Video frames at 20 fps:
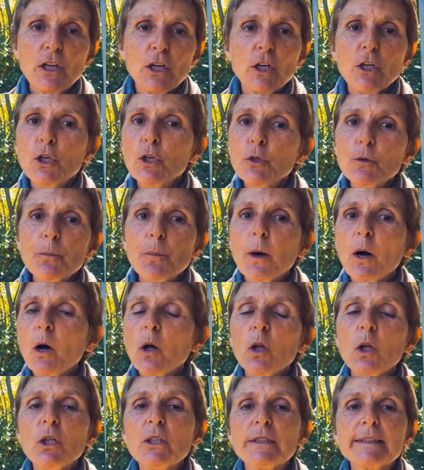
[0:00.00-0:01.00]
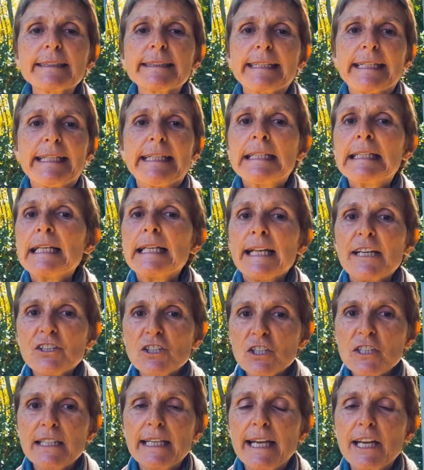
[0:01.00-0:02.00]
loopholes in the
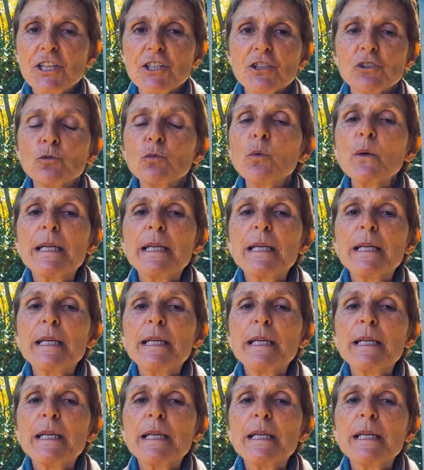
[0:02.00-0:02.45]
legislation.